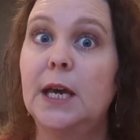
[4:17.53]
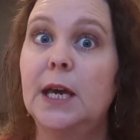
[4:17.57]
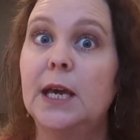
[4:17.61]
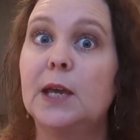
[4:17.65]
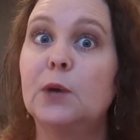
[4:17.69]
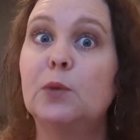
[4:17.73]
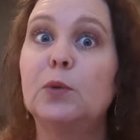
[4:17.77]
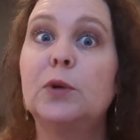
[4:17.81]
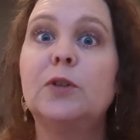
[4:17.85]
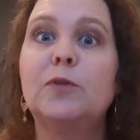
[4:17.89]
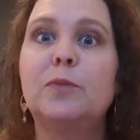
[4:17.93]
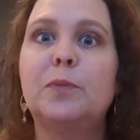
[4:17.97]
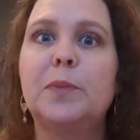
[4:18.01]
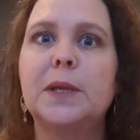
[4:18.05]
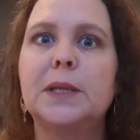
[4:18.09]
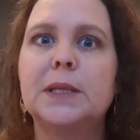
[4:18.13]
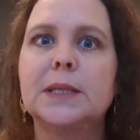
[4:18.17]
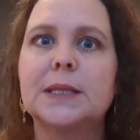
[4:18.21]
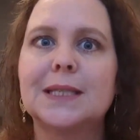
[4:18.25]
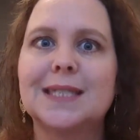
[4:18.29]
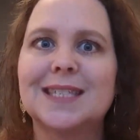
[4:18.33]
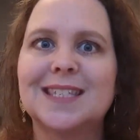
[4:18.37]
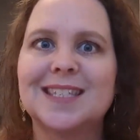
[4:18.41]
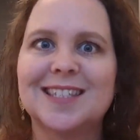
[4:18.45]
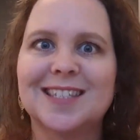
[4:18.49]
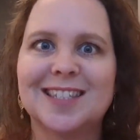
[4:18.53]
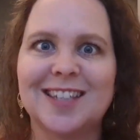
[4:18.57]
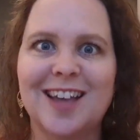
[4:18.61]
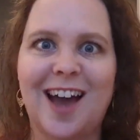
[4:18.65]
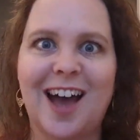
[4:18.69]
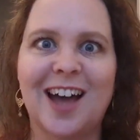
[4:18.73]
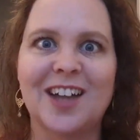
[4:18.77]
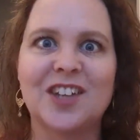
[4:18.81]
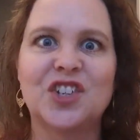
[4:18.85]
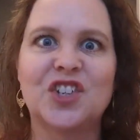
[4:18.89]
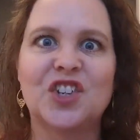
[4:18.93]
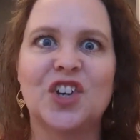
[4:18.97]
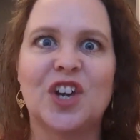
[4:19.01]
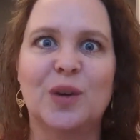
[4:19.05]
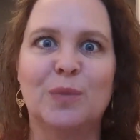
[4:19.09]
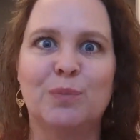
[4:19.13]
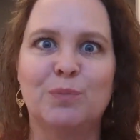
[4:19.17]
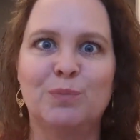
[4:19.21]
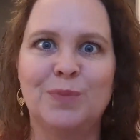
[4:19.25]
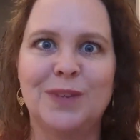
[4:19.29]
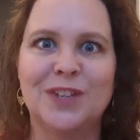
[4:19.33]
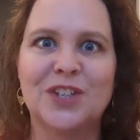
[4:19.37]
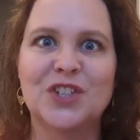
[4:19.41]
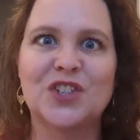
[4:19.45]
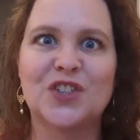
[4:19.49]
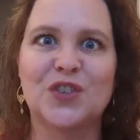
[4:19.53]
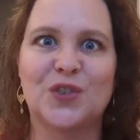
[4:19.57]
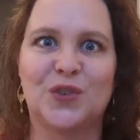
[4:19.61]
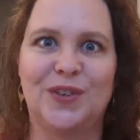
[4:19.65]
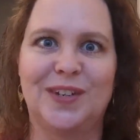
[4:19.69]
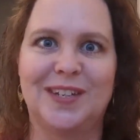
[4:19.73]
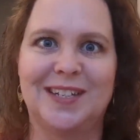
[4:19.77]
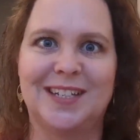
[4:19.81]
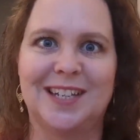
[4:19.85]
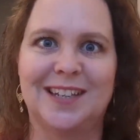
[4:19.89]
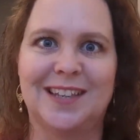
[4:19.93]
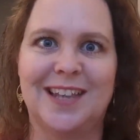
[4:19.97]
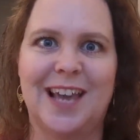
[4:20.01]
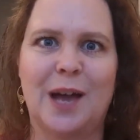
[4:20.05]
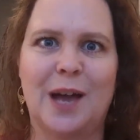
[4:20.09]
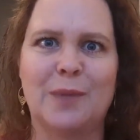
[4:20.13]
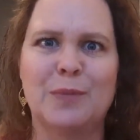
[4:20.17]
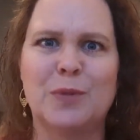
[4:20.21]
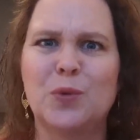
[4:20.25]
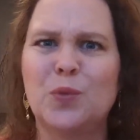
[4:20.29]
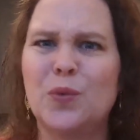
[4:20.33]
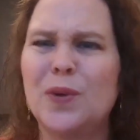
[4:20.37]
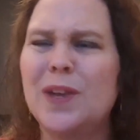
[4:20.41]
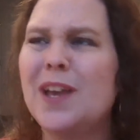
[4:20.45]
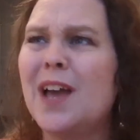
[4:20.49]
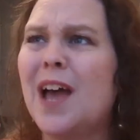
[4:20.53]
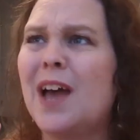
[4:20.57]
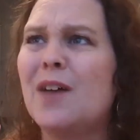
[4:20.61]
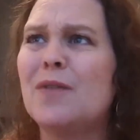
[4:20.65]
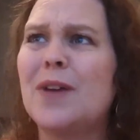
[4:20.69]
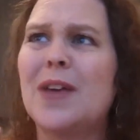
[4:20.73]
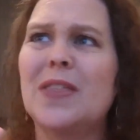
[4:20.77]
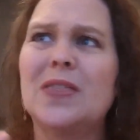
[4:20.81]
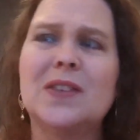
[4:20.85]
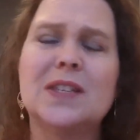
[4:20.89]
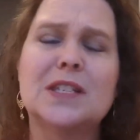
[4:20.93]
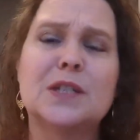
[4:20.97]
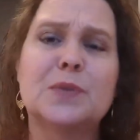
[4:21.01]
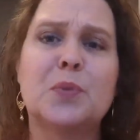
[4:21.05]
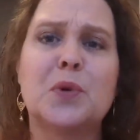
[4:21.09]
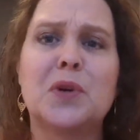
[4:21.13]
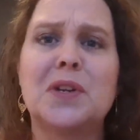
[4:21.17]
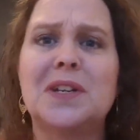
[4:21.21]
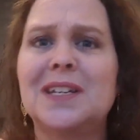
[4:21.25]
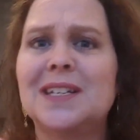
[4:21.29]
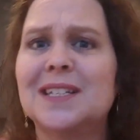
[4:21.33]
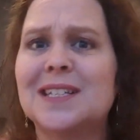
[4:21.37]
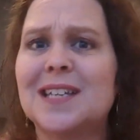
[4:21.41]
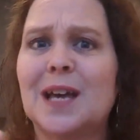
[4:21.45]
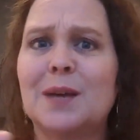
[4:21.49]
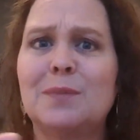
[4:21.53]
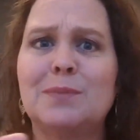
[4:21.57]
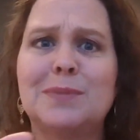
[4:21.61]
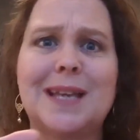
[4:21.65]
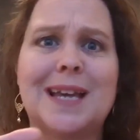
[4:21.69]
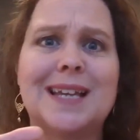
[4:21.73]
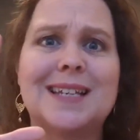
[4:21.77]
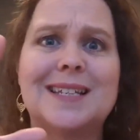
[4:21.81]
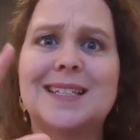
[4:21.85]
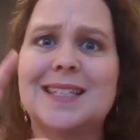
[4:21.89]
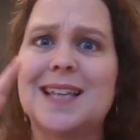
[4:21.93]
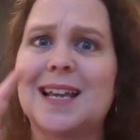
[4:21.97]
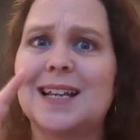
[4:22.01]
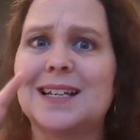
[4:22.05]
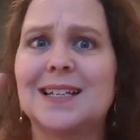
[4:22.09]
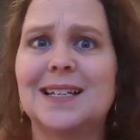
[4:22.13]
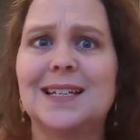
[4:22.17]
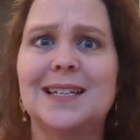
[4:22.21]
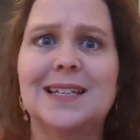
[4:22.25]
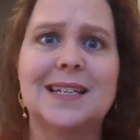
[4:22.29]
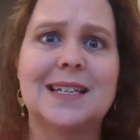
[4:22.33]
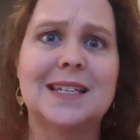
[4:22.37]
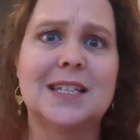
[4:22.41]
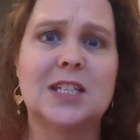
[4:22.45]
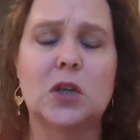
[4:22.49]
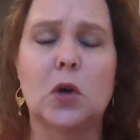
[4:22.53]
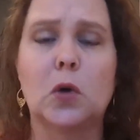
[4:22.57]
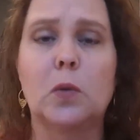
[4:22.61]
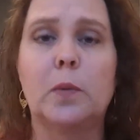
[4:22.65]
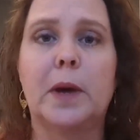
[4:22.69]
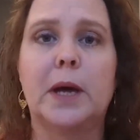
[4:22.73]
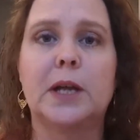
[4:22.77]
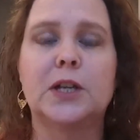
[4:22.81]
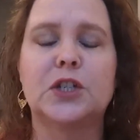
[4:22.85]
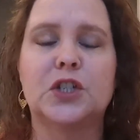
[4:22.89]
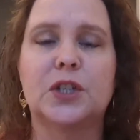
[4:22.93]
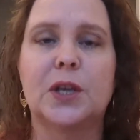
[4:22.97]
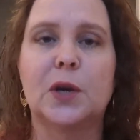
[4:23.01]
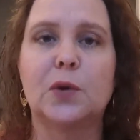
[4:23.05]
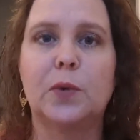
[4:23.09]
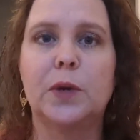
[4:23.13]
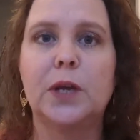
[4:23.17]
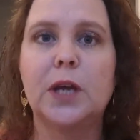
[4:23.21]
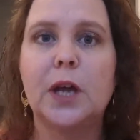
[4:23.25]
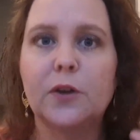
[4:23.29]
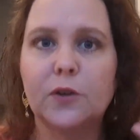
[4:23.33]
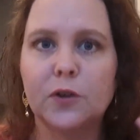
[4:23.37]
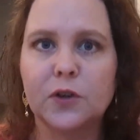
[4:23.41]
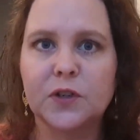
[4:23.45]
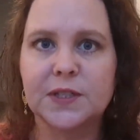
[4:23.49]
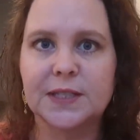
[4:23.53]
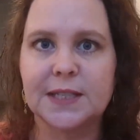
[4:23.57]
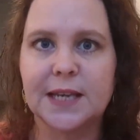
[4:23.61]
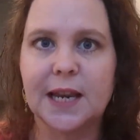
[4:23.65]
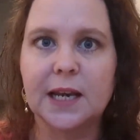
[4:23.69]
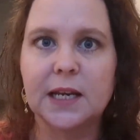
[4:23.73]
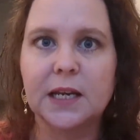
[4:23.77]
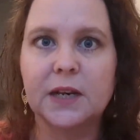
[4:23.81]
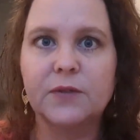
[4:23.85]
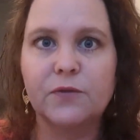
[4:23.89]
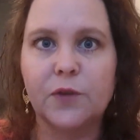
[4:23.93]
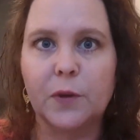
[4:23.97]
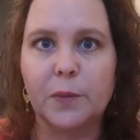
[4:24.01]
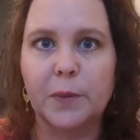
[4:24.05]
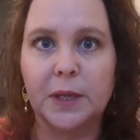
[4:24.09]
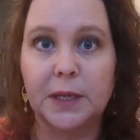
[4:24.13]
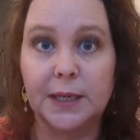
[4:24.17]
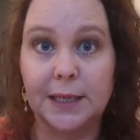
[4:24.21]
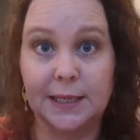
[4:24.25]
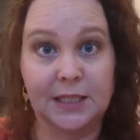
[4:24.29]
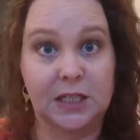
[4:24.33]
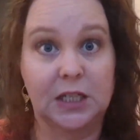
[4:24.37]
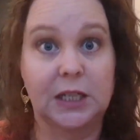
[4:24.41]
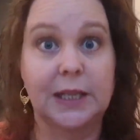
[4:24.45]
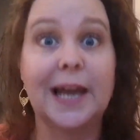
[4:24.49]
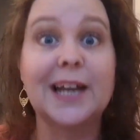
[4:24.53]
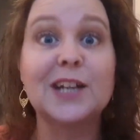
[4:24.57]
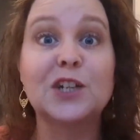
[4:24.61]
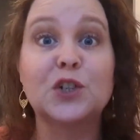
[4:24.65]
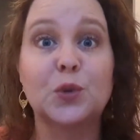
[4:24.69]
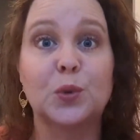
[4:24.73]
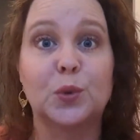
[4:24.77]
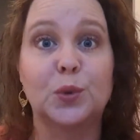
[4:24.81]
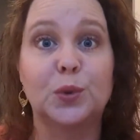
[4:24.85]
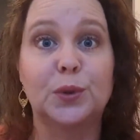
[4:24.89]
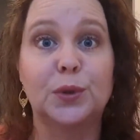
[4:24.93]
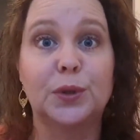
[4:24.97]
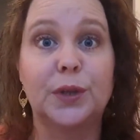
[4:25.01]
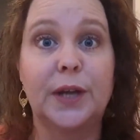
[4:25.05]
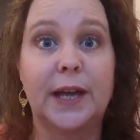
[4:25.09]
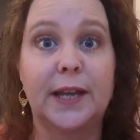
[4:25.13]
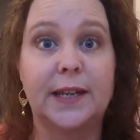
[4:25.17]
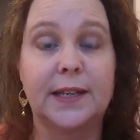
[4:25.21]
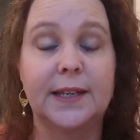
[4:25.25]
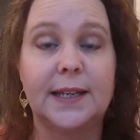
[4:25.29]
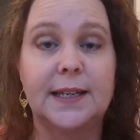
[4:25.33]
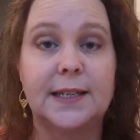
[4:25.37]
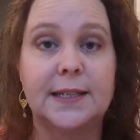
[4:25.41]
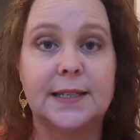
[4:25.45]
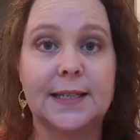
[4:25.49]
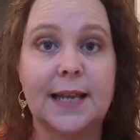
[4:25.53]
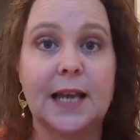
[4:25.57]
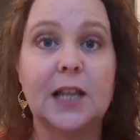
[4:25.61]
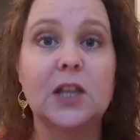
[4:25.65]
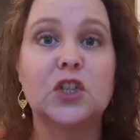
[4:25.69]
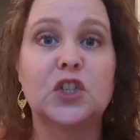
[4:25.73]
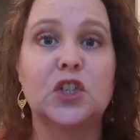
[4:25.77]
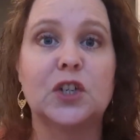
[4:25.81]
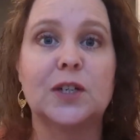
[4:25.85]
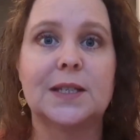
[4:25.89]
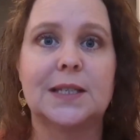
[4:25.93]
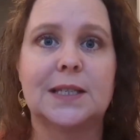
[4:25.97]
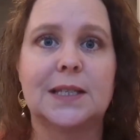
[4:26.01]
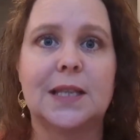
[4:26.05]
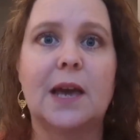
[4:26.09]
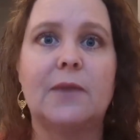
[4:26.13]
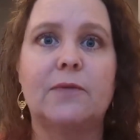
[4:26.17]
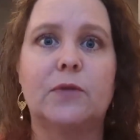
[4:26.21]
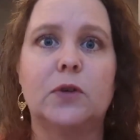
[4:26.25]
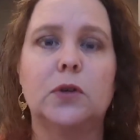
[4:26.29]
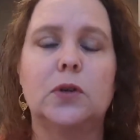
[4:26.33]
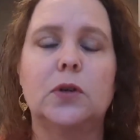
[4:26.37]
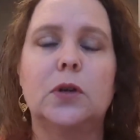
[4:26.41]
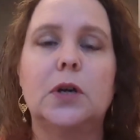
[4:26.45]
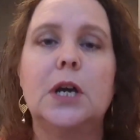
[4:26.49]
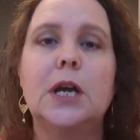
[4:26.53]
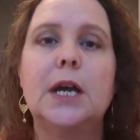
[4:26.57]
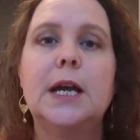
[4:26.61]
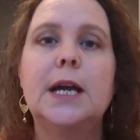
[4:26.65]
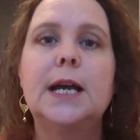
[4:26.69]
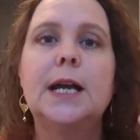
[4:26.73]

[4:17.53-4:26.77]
It would have been such a mystery to them. And we have at this point in time dissected it so much that we understand it from an intellectual and intelligence level.